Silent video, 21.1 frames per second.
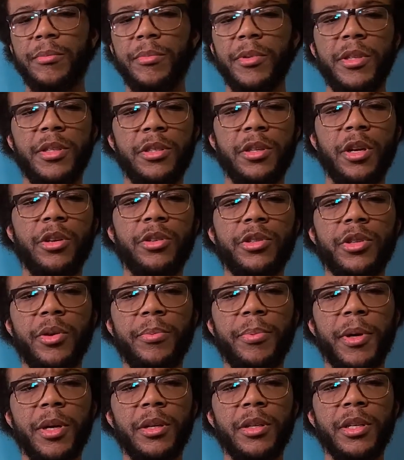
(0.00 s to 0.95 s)
He's also
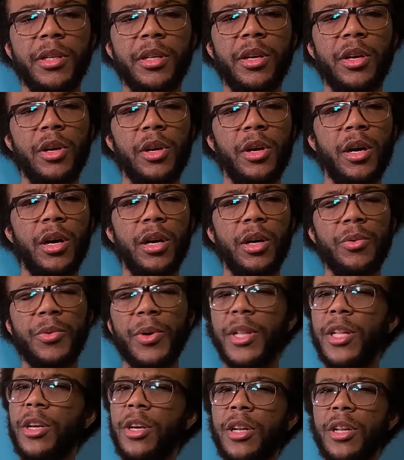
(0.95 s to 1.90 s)
apparently
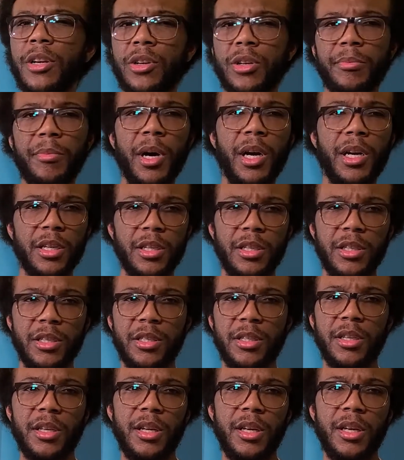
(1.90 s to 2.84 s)
really good at harmonica.
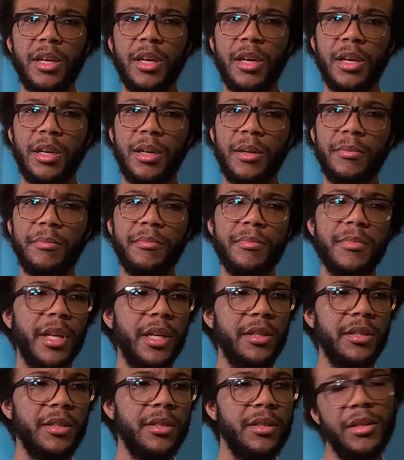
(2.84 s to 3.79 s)

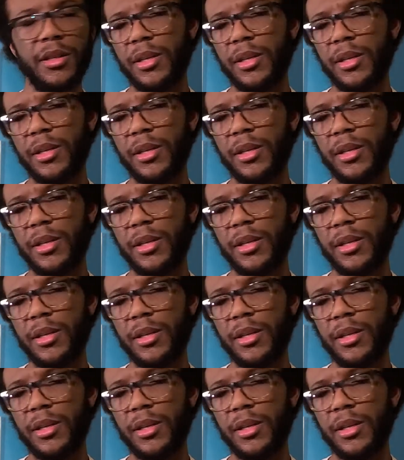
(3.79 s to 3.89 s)
That's